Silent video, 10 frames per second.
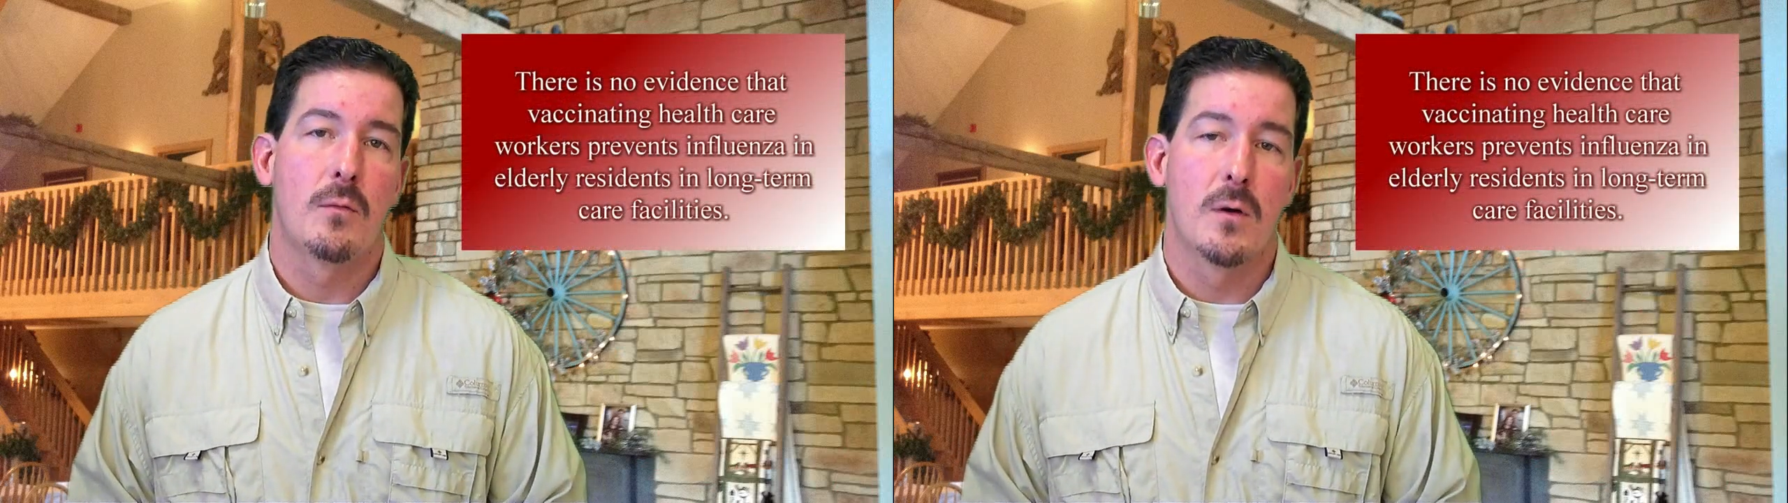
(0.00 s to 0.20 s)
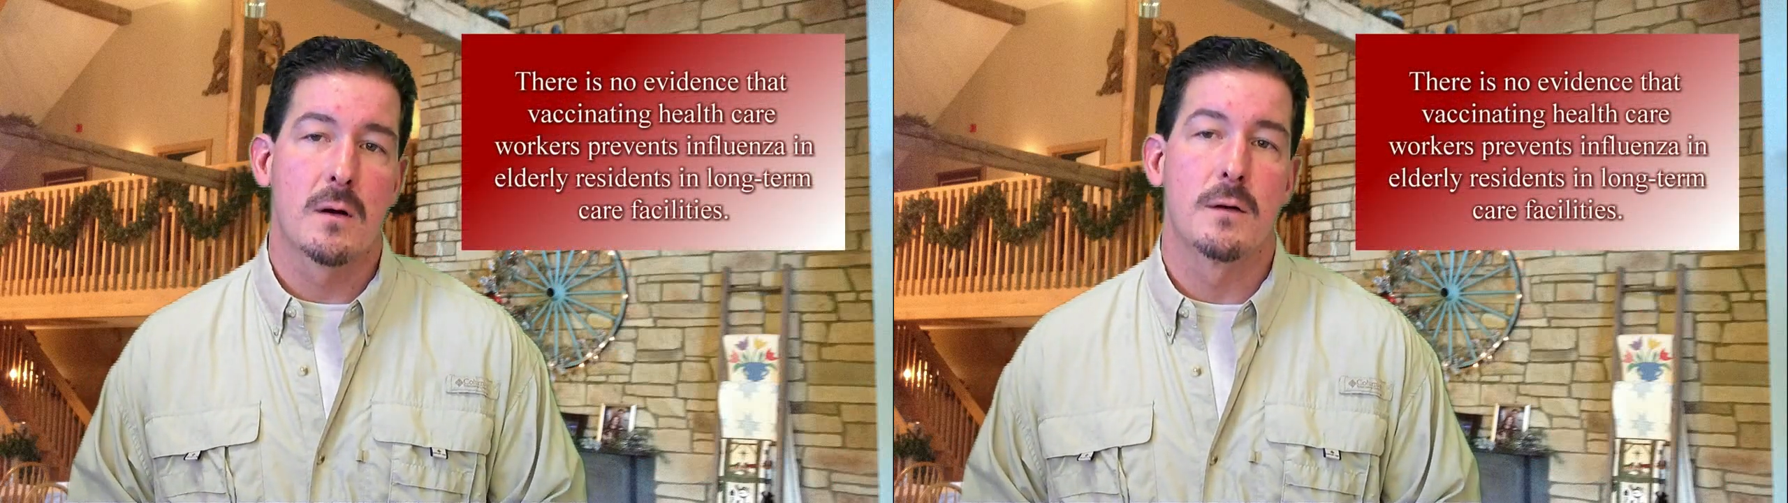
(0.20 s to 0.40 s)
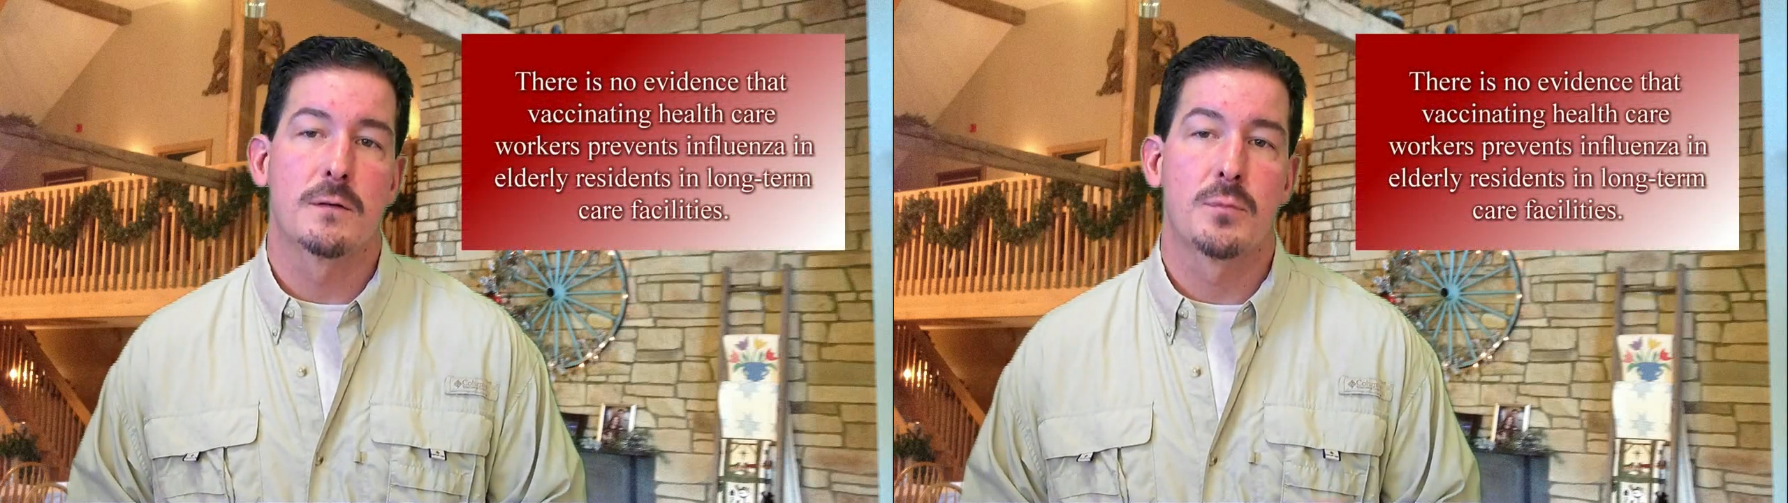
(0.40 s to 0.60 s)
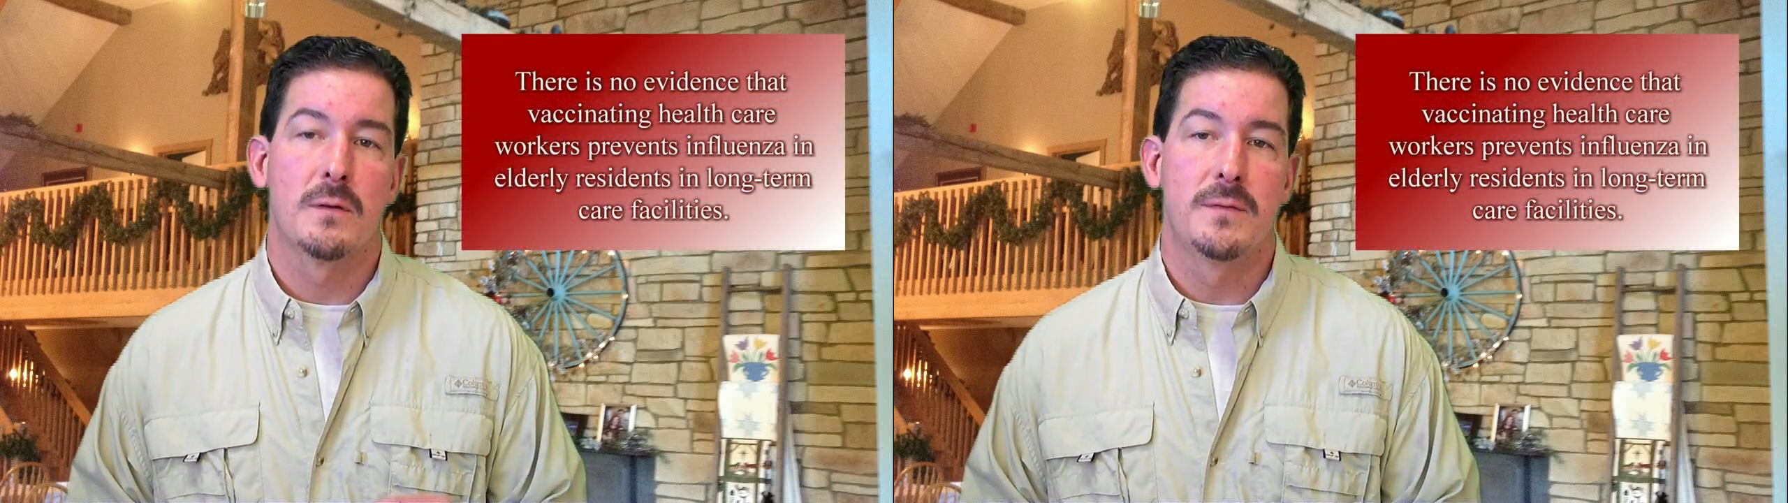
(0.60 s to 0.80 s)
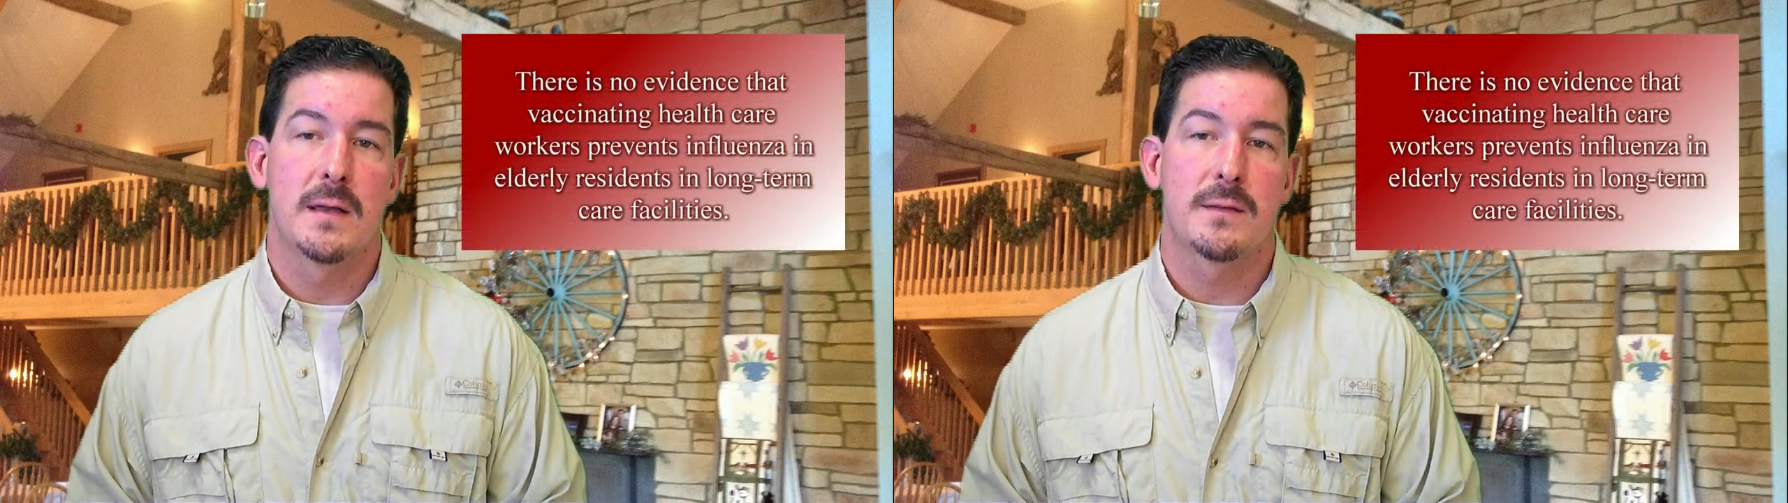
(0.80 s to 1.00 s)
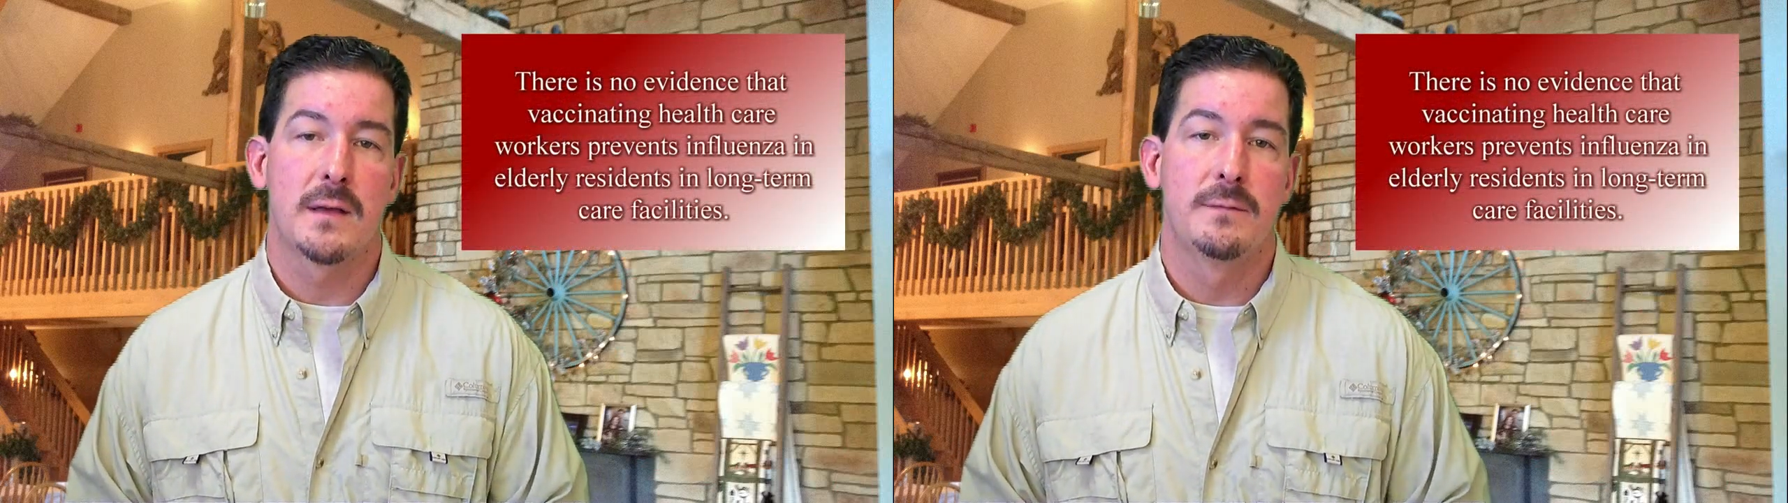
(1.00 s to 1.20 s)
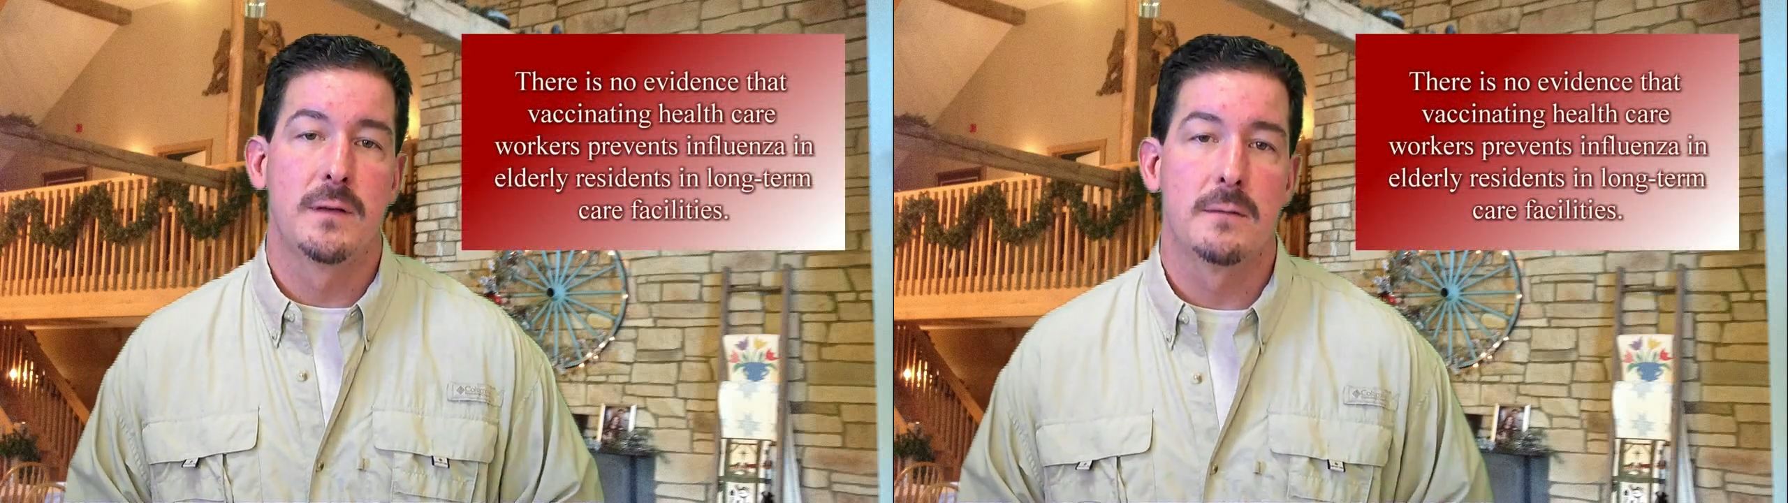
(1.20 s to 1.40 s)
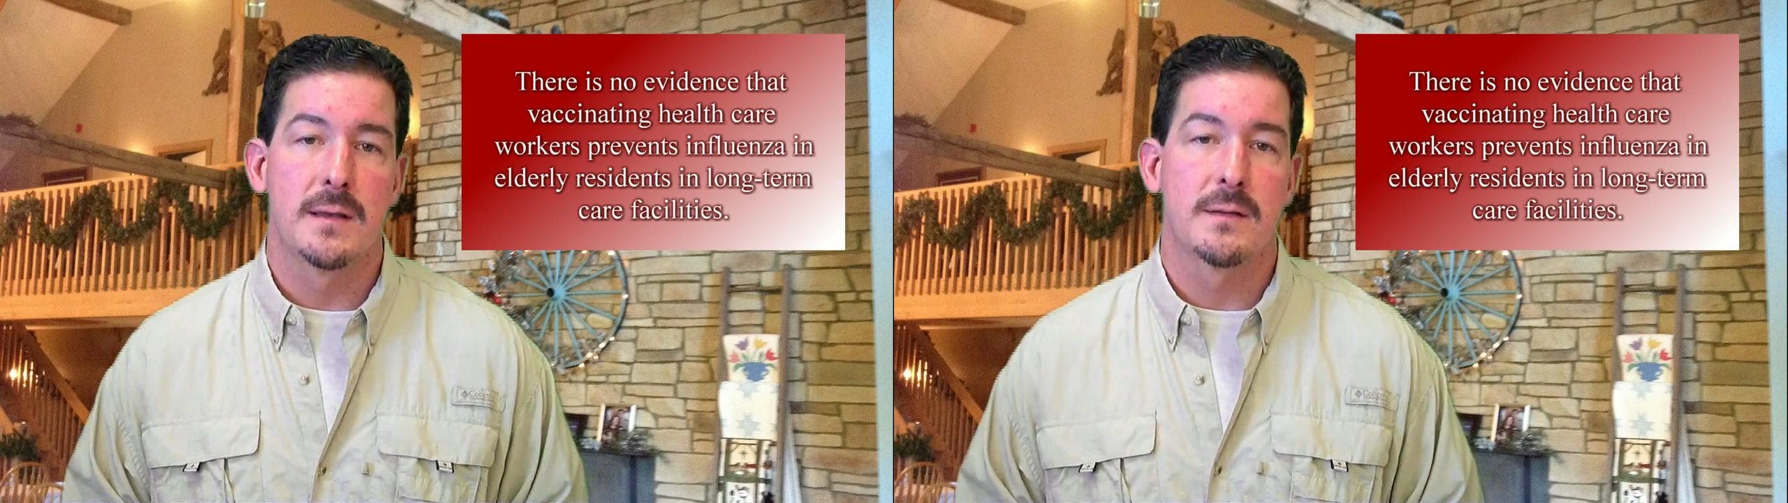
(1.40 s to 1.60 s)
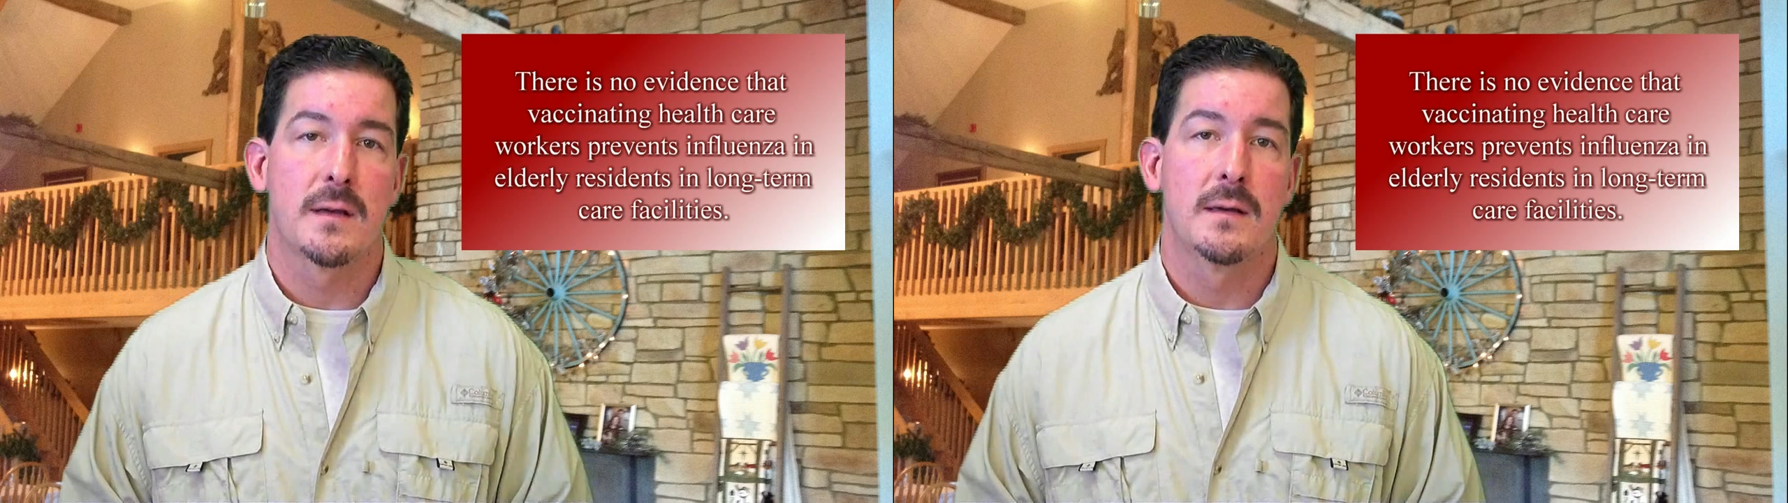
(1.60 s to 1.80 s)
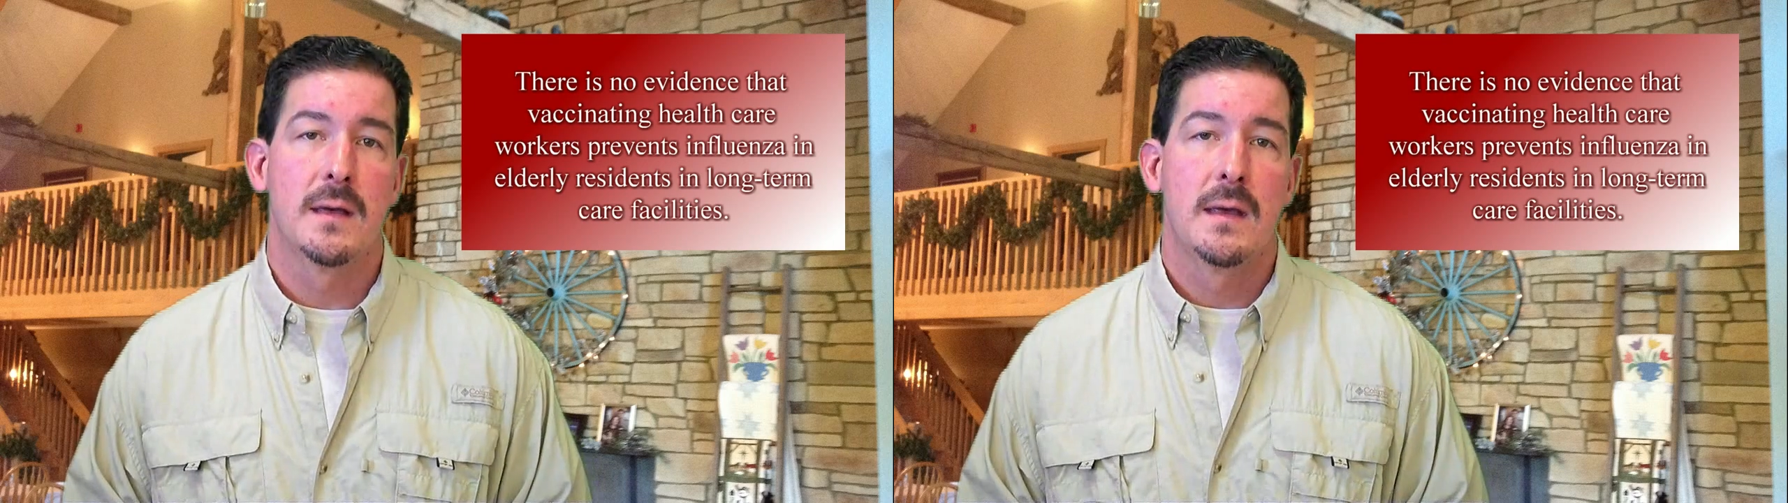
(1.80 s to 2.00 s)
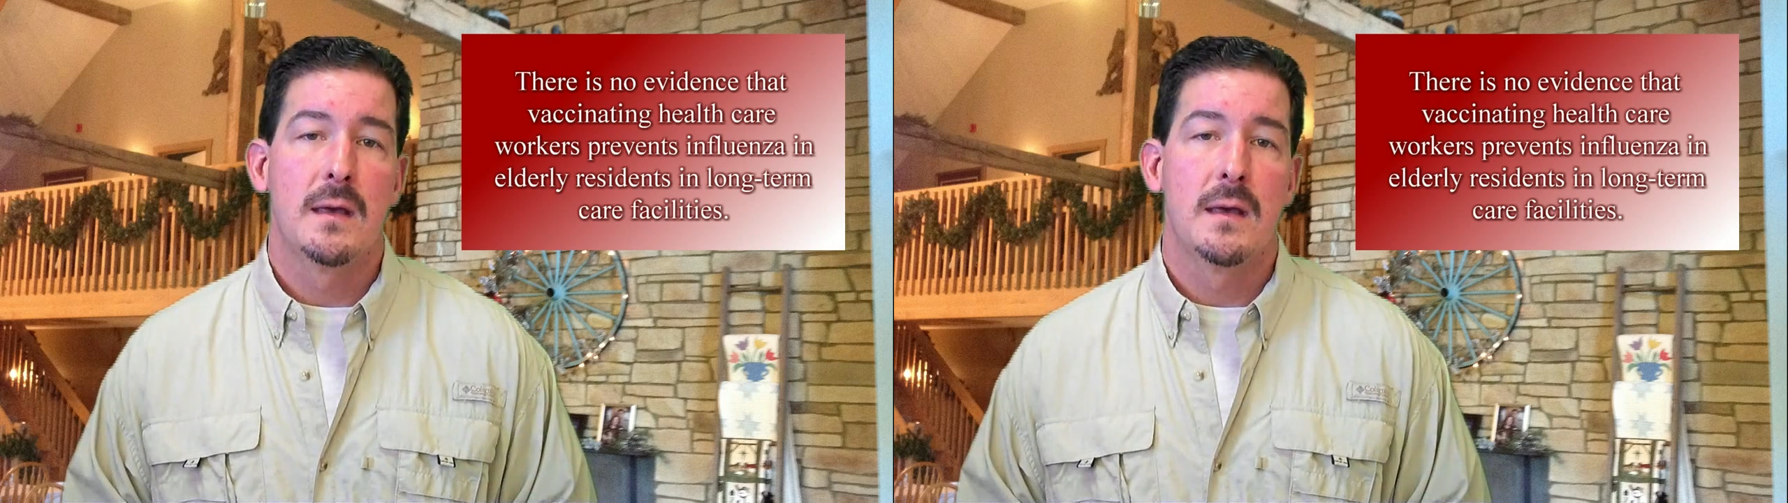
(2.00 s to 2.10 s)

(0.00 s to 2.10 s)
workers prevents influenza